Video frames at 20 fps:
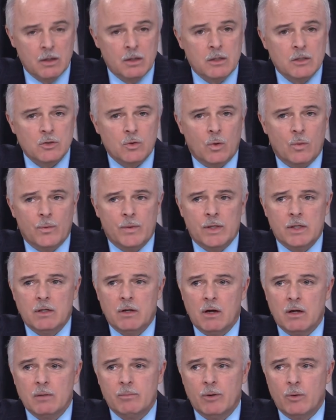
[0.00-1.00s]
So I want to
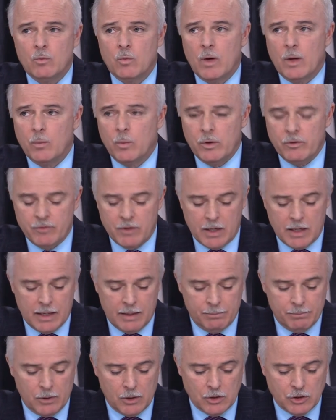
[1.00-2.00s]
talk about what we've
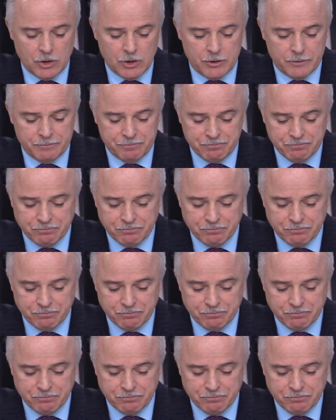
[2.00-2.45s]
accomplished.